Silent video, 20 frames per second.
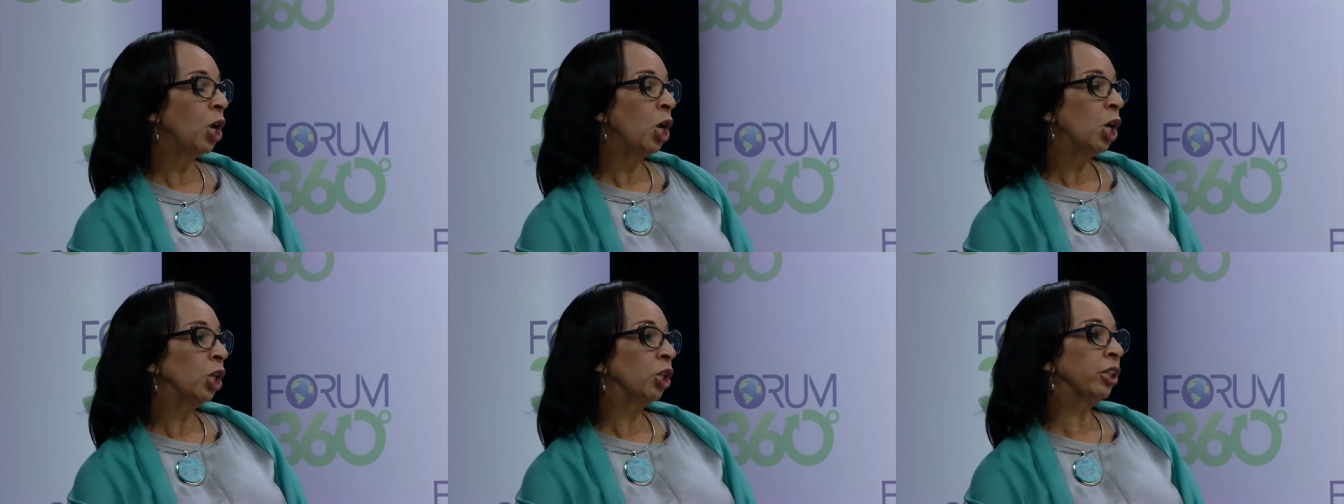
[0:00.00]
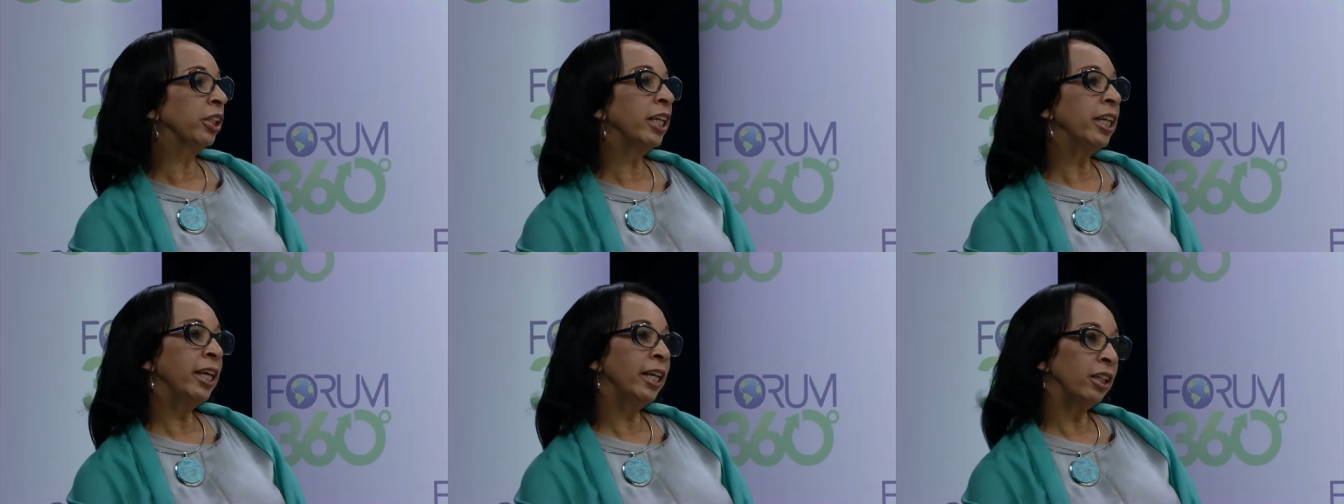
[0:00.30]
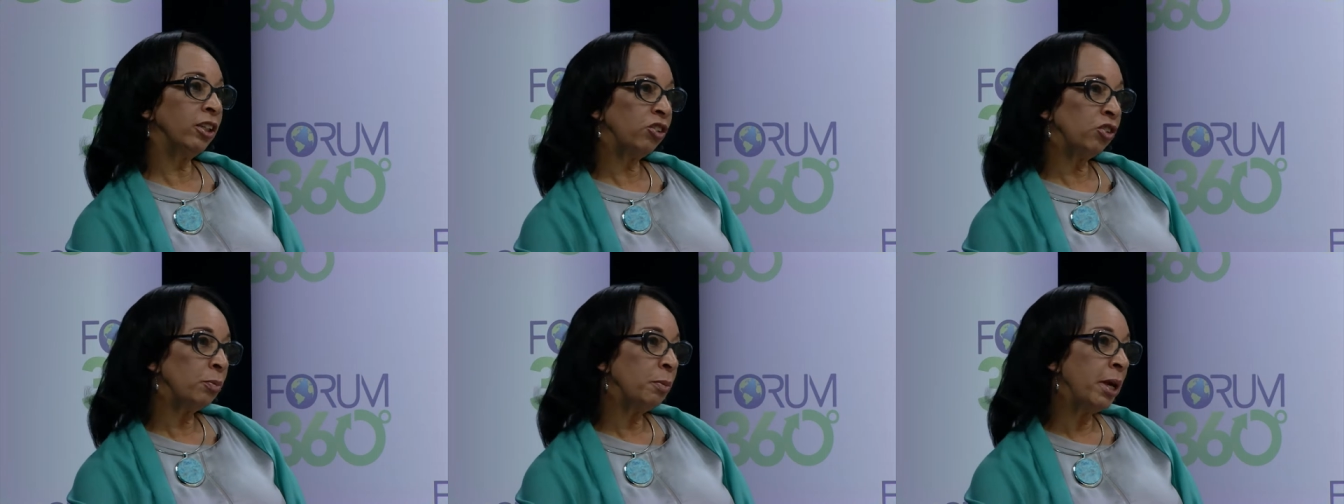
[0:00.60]
look at
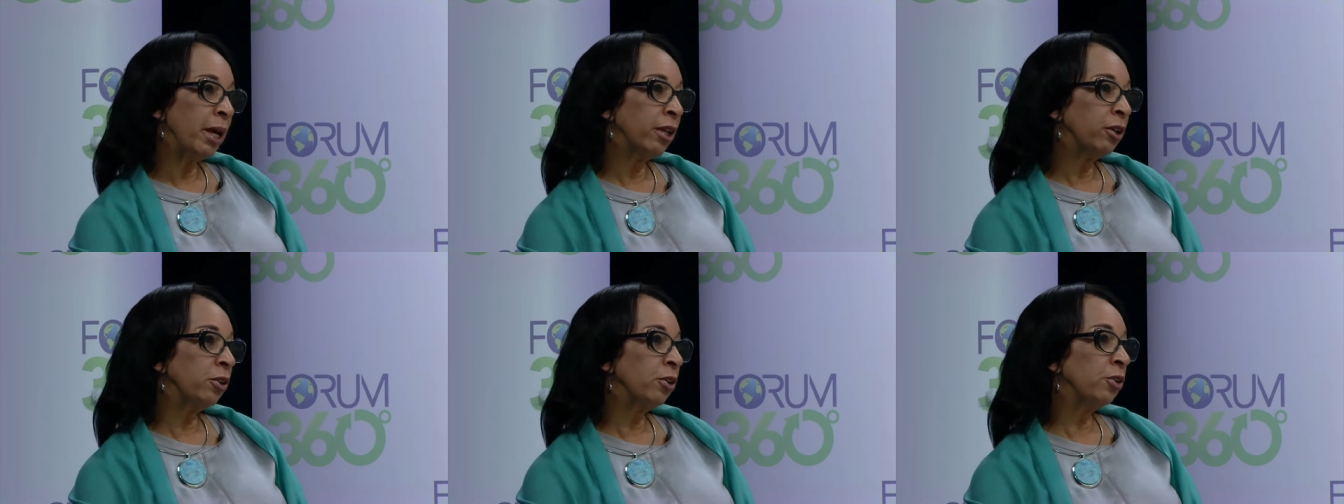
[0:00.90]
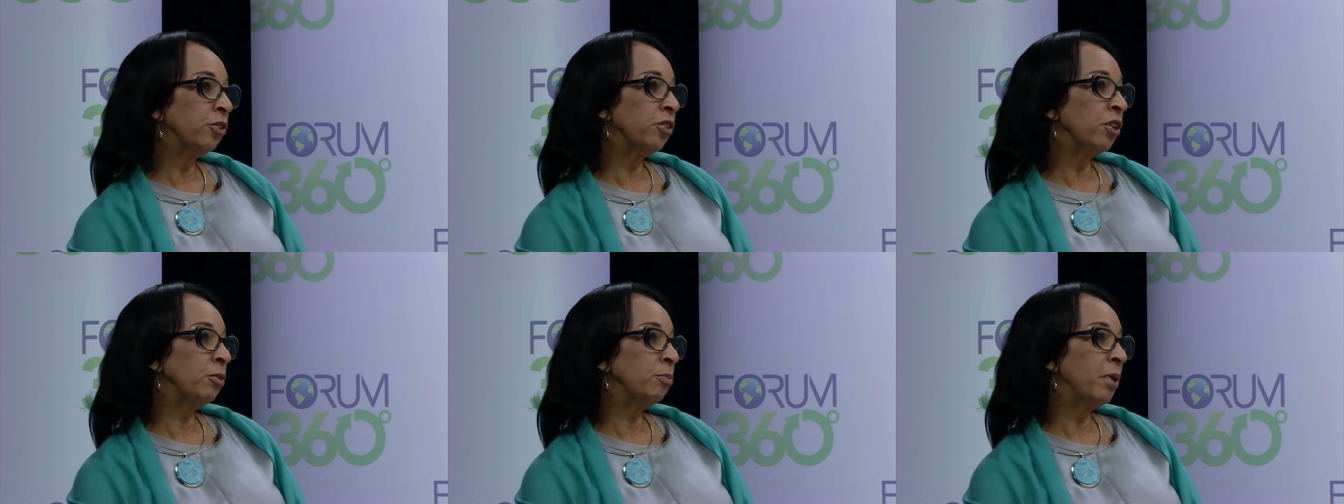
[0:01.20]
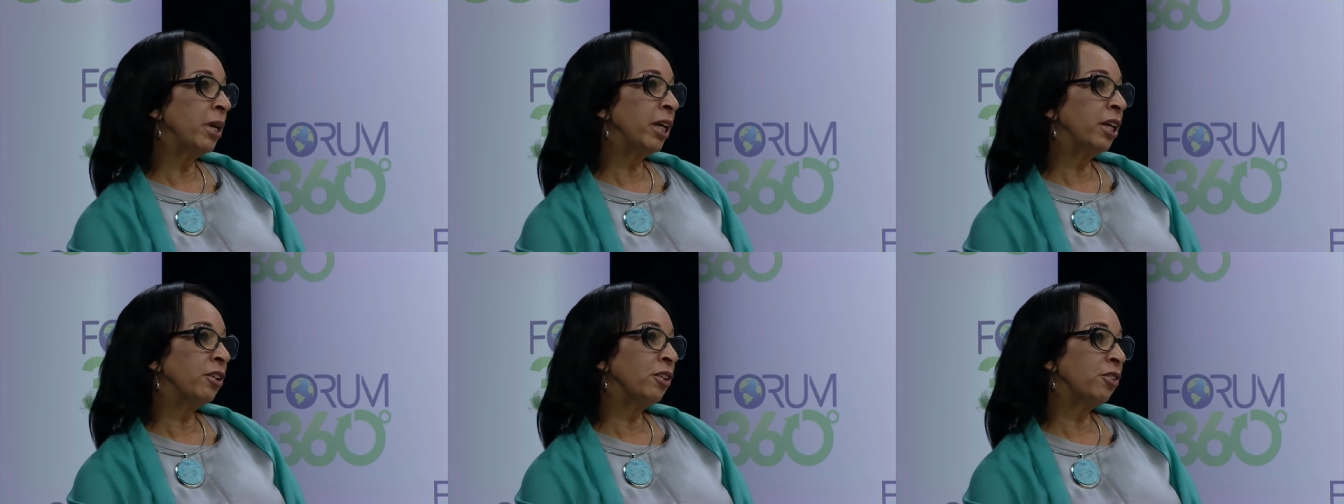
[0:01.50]
English manners and
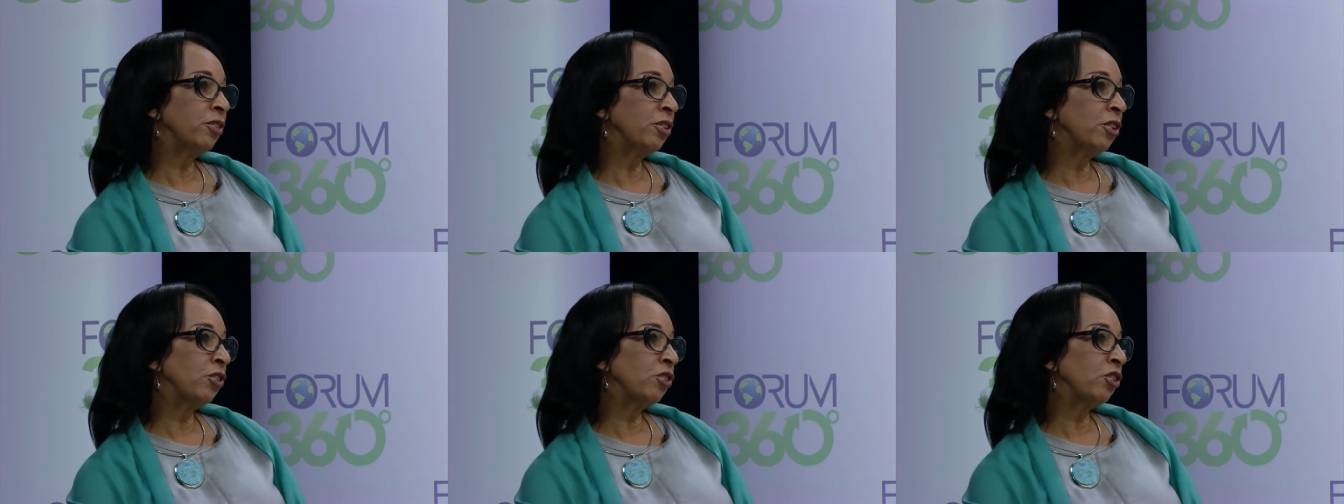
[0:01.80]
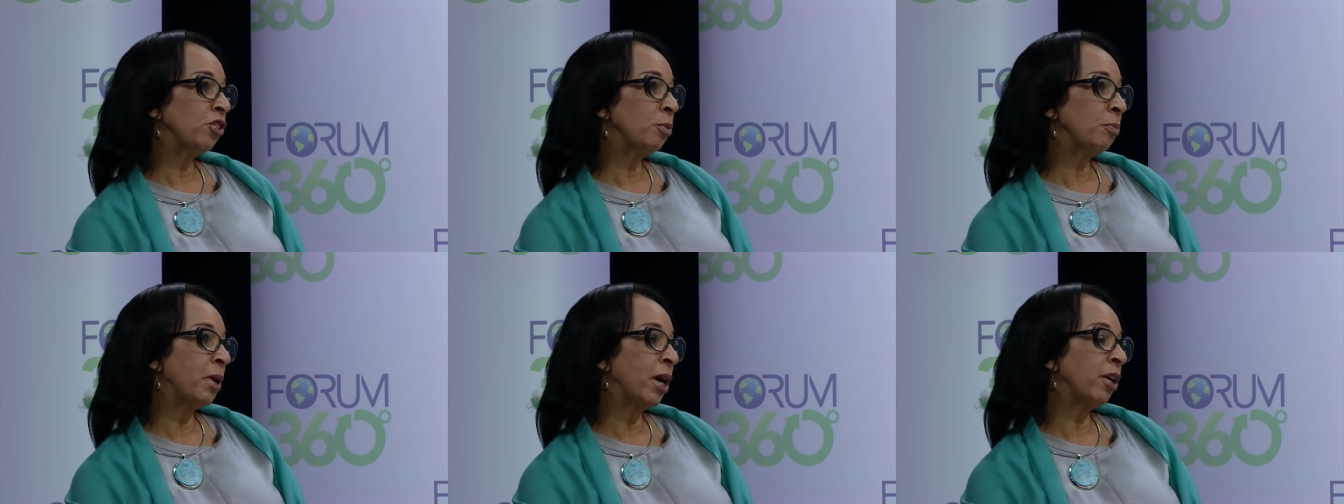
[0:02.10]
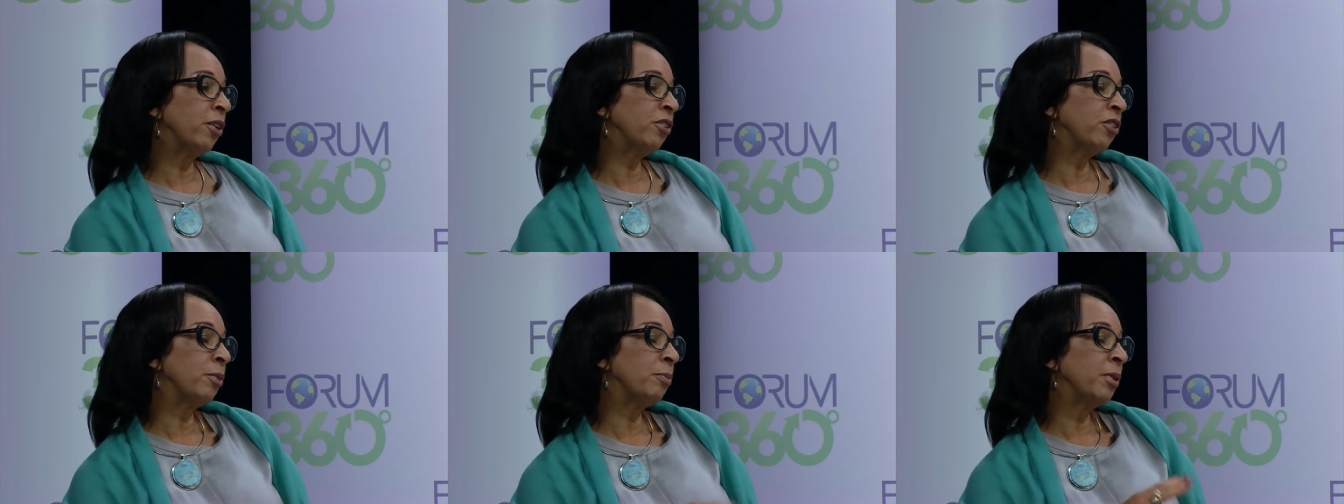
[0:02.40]
make a decision
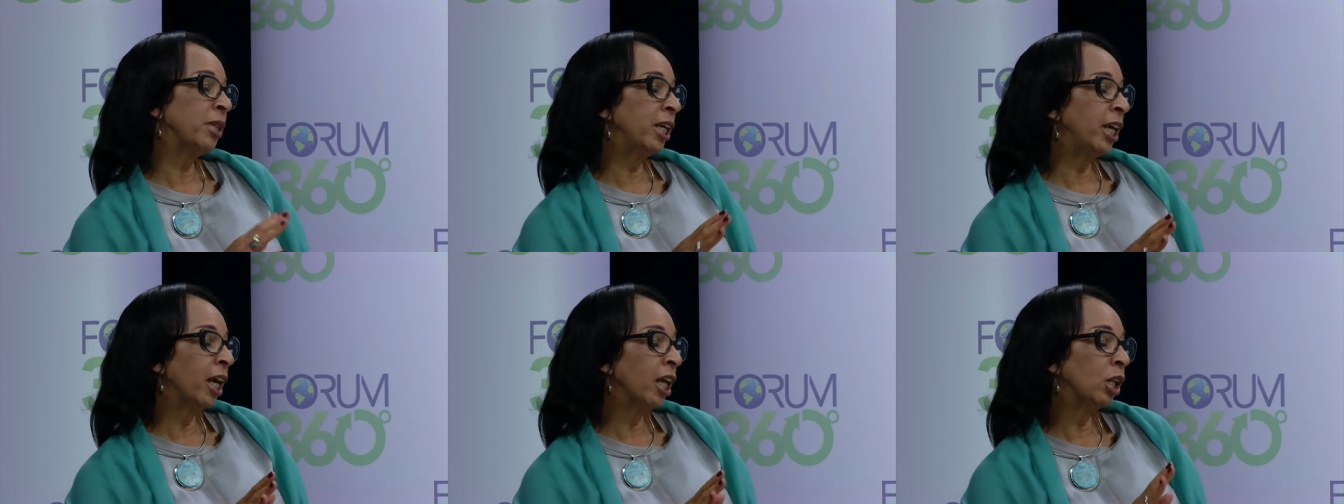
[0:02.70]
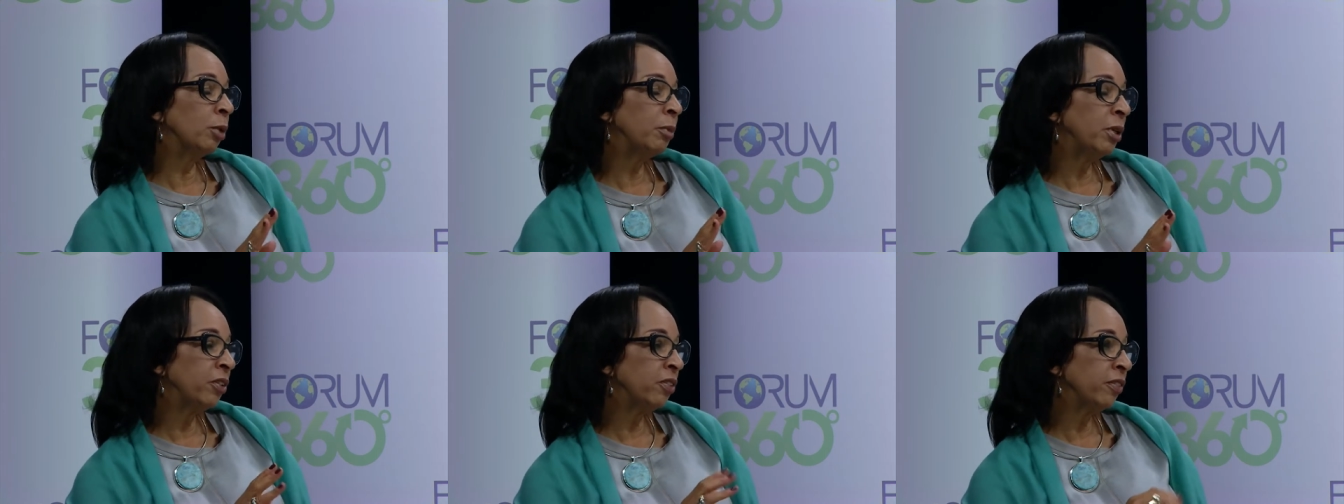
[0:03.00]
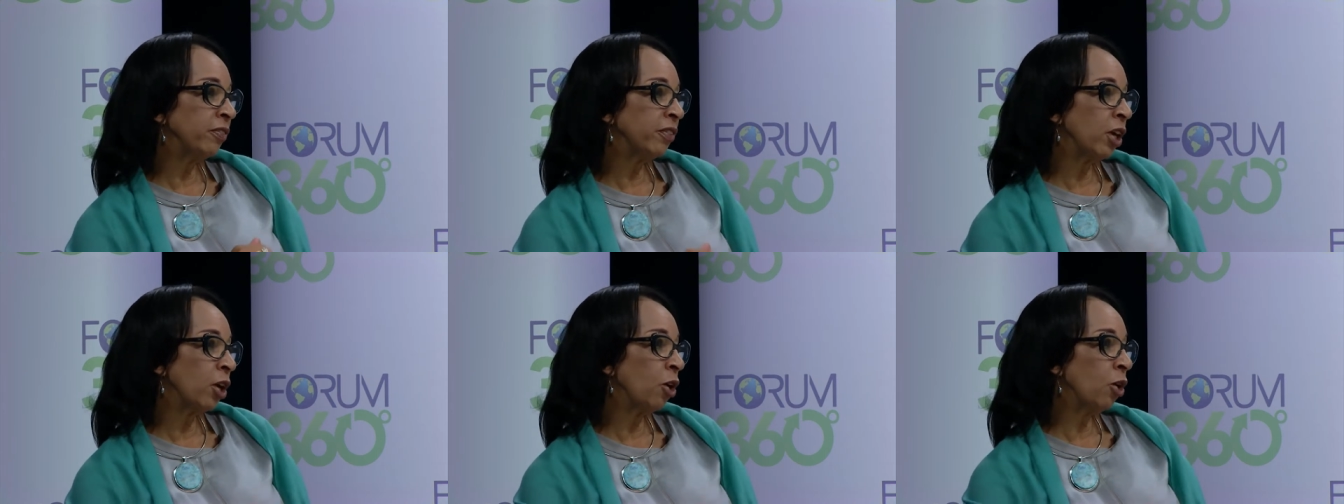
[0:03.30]
about some of the elements
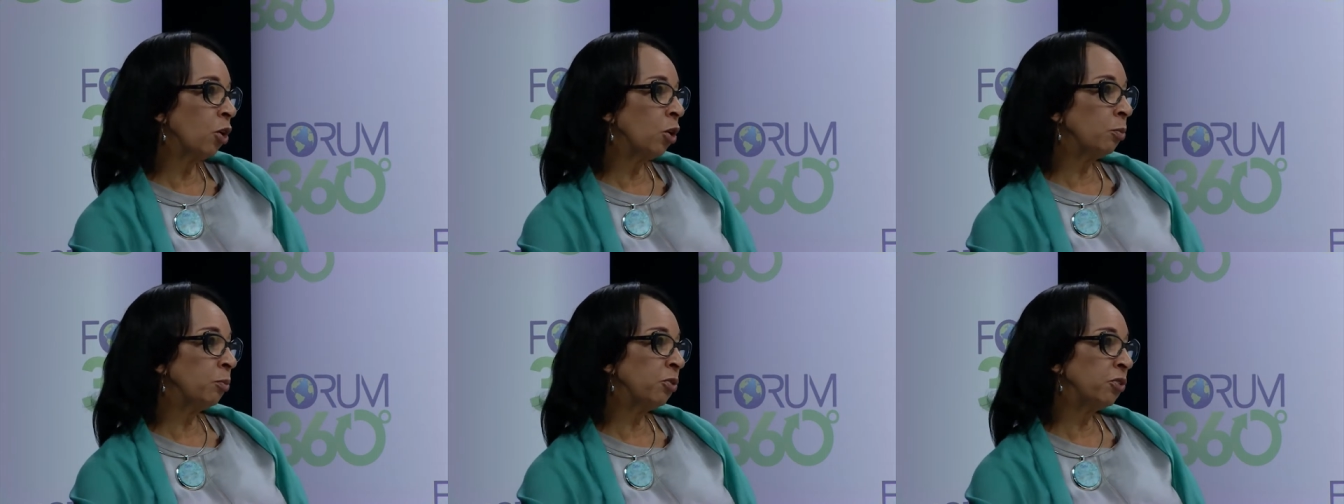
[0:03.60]
of the home.